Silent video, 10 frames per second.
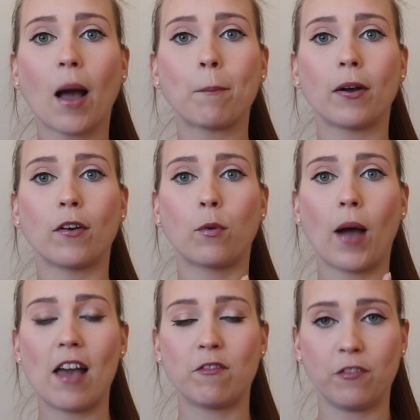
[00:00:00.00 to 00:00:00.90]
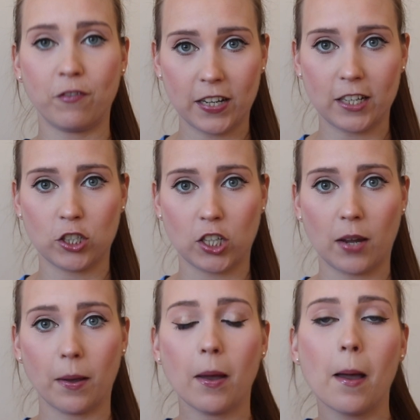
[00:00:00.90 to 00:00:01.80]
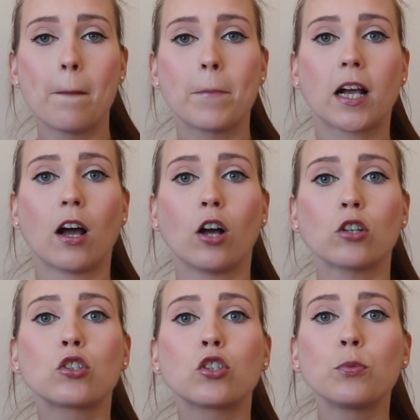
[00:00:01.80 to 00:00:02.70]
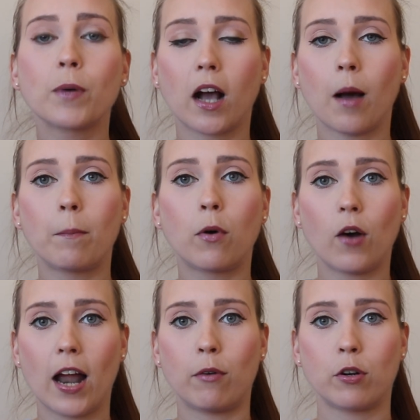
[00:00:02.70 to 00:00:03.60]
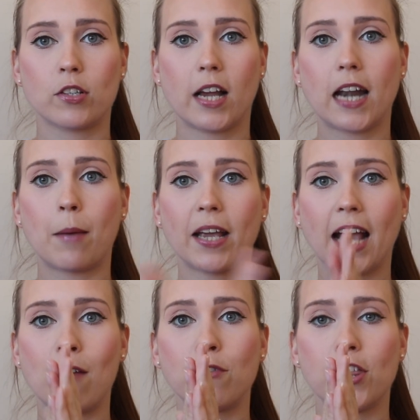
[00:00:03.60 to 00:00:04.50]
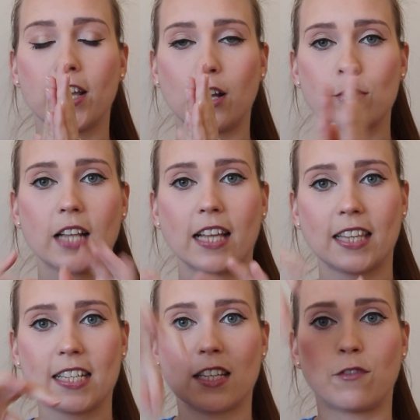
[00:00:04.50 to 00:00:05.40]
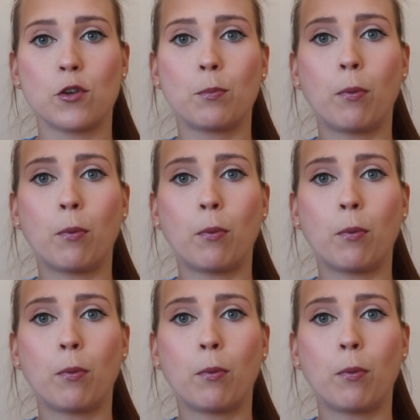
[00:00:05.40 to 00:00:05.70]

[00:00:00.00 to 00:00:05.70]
that pirouette and finish it. Because you become more aerodynamic, everything goes like this. If you